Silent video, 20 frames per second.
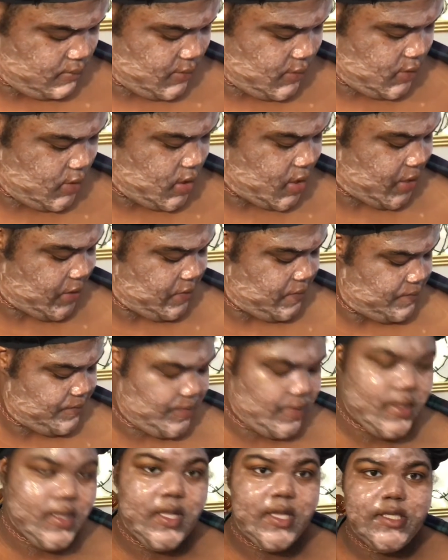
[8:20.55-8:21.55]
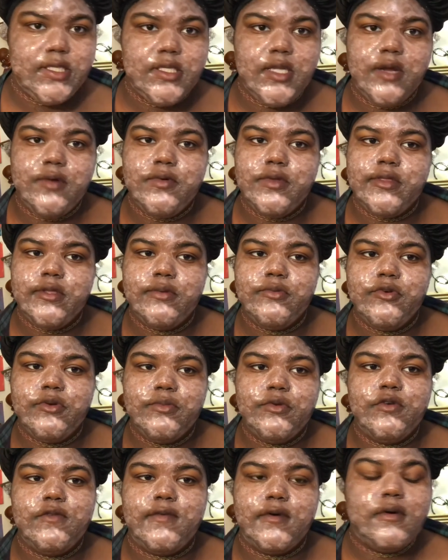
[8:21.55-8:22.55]
Okay, let's start with the
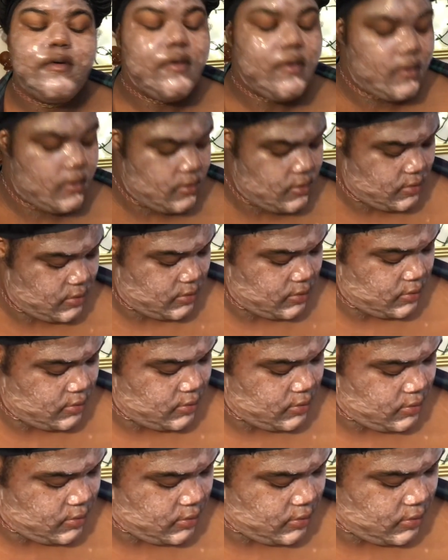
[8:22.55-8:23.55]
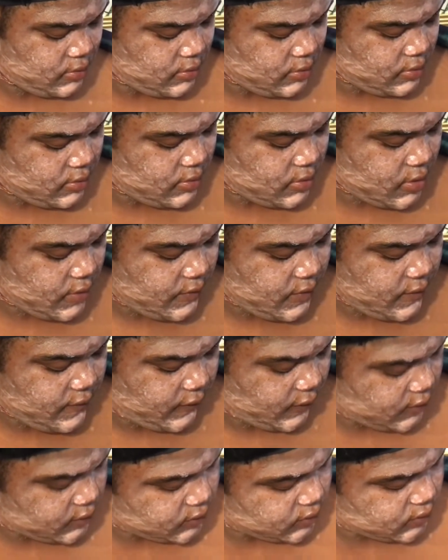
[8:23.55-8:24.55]
removal of the
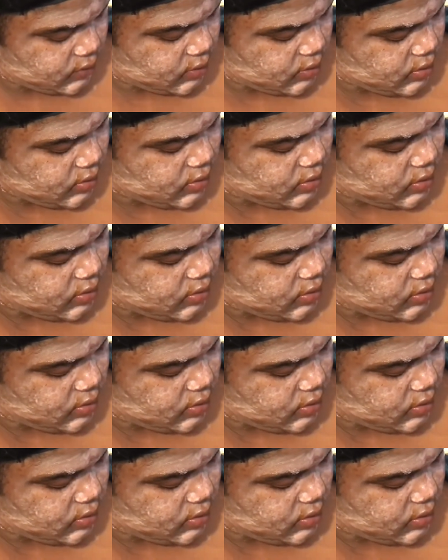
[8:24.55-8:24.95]
first one.